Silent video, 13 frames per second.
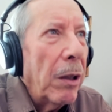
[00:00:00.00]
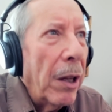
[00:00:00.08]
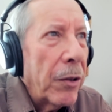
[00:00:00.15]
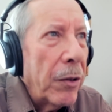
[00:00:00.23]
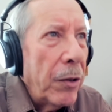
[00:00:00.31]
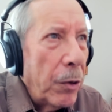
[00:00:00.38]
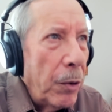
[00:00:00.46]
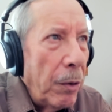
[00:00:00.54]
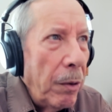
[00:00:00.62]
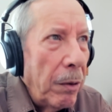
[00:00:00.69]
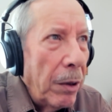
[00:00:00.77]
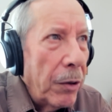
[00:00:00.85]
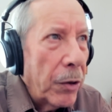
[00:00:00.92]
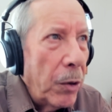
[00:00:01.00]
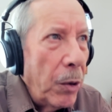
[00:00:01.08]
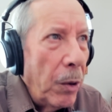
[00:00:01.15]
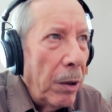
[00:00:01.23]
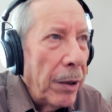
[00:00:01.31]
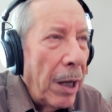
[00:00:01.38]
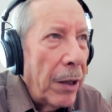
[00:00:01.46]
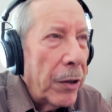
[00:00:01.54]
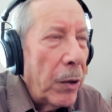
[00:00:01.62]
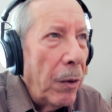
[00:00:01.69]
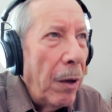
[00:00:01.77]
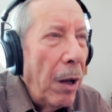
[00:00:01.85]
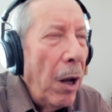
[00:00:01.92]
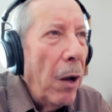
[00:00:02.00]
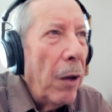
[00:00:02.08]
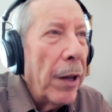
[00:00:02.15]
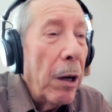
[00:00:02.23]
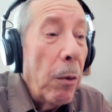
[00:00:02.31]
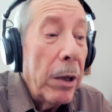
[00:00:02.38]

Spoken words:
lessons through school, high school. Then I